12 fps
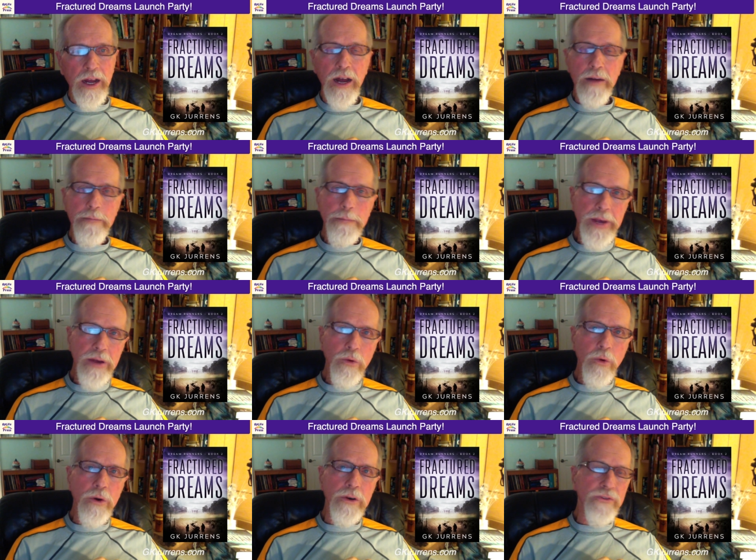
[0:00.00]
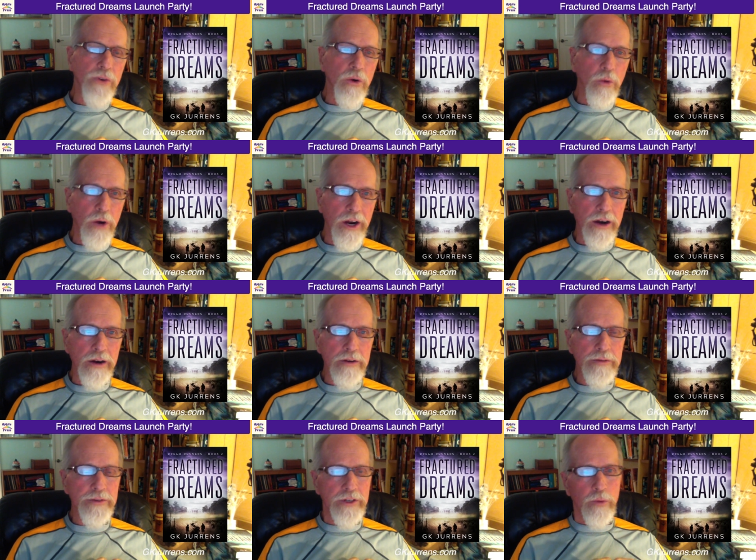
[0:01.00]
A bit worse for
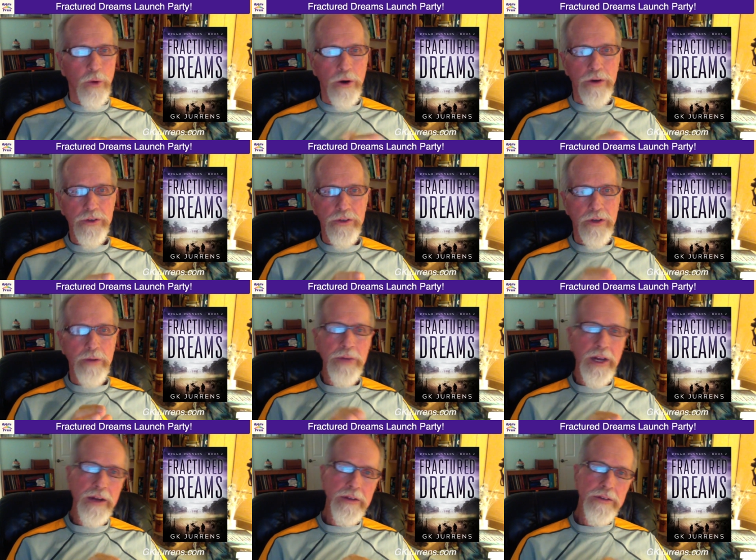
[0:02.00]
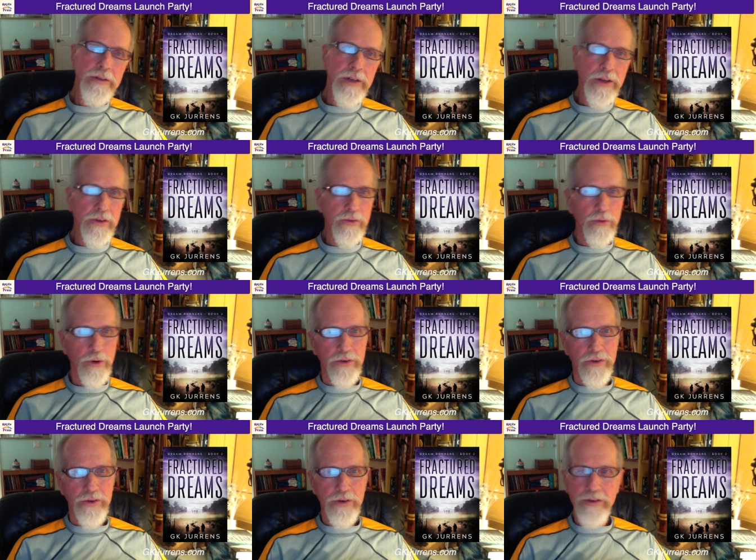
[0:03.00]
wear, some worse, some not as
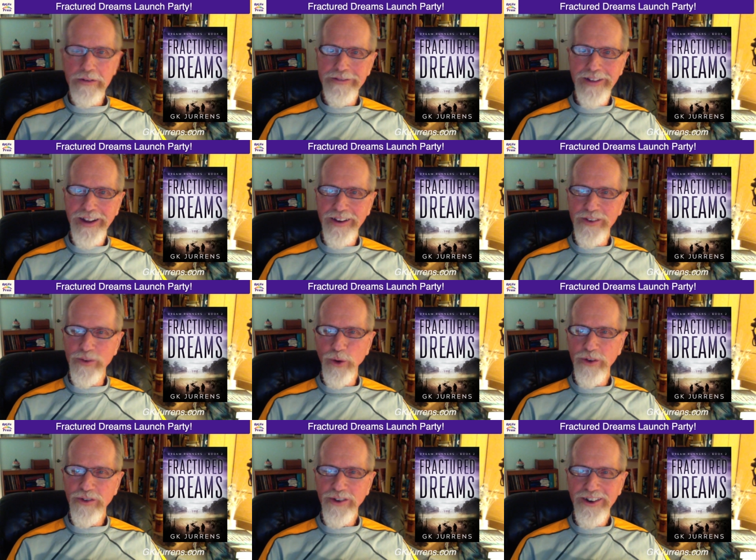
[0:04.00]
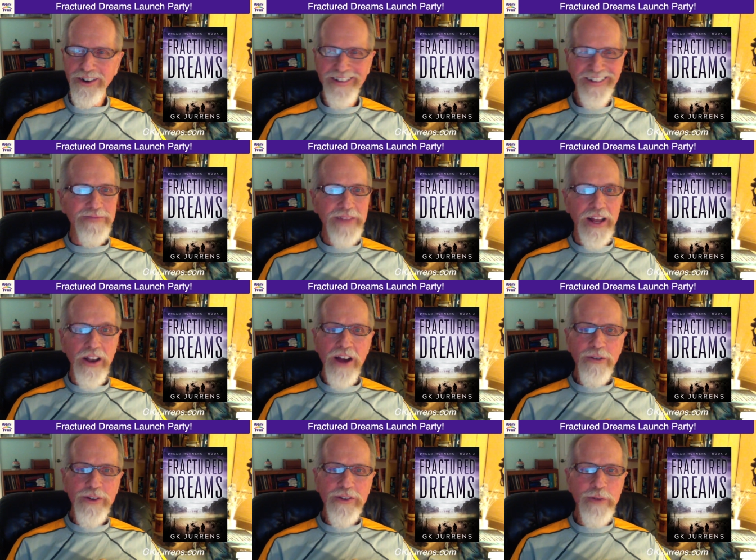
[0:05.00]
worse, not as worser,
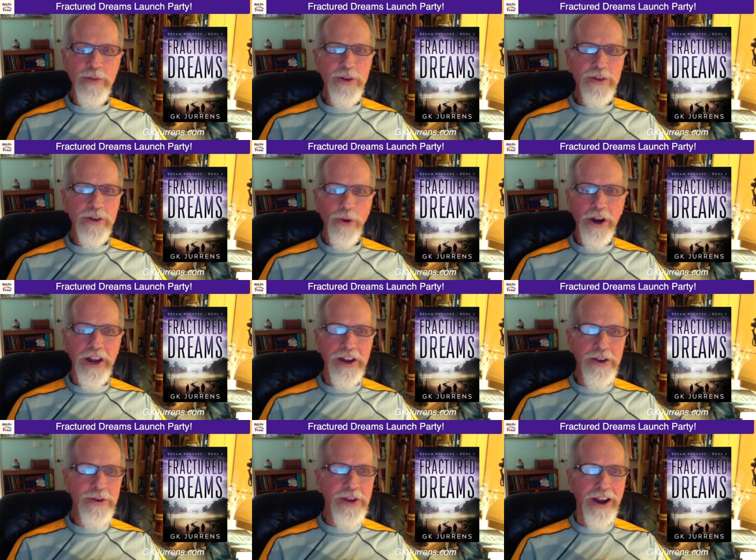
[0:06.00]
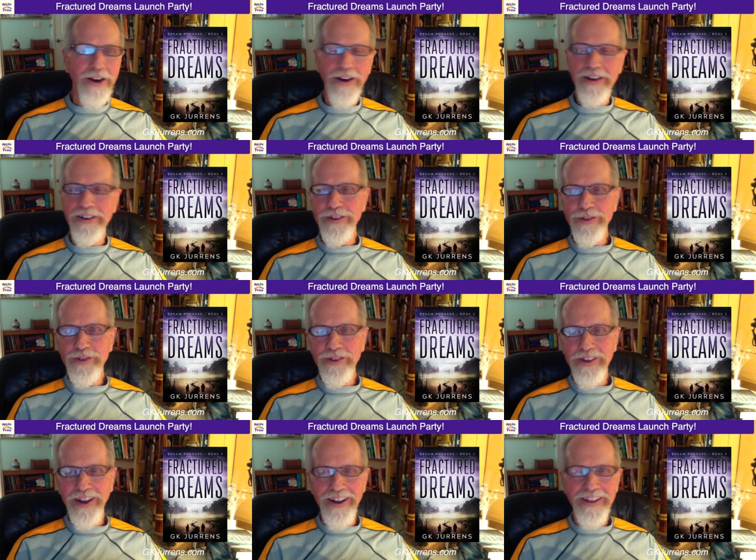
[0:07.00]
along with some quirky new characters
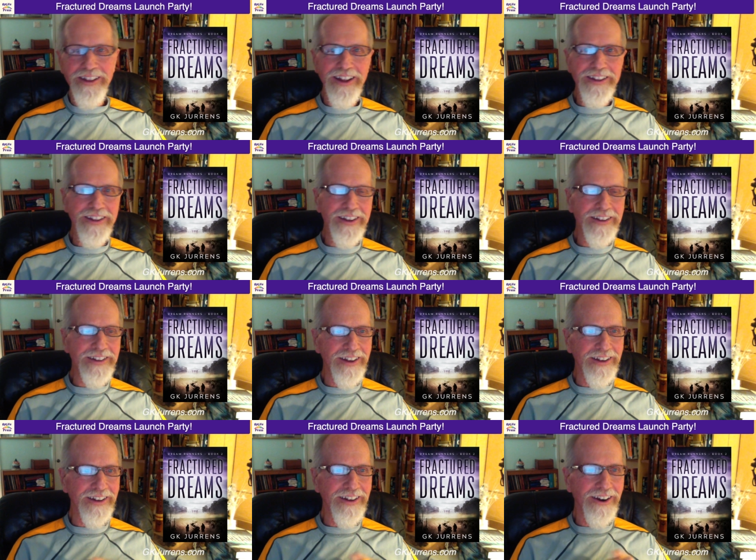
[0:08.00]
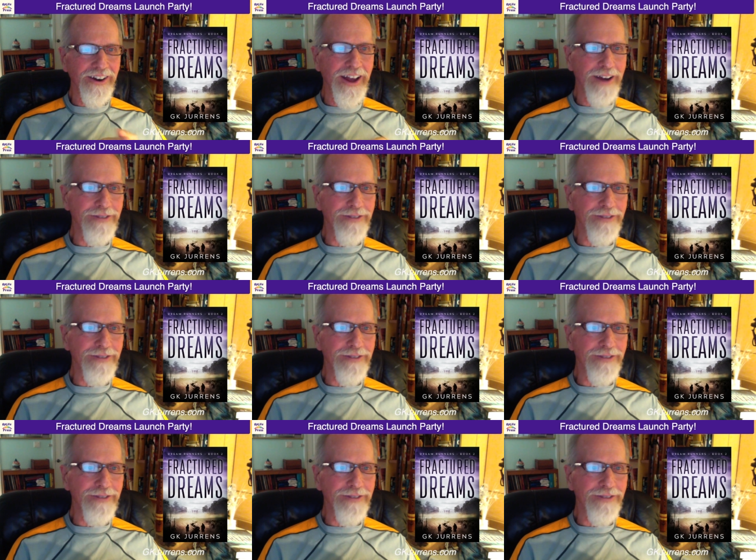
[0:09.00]
that I think are a lot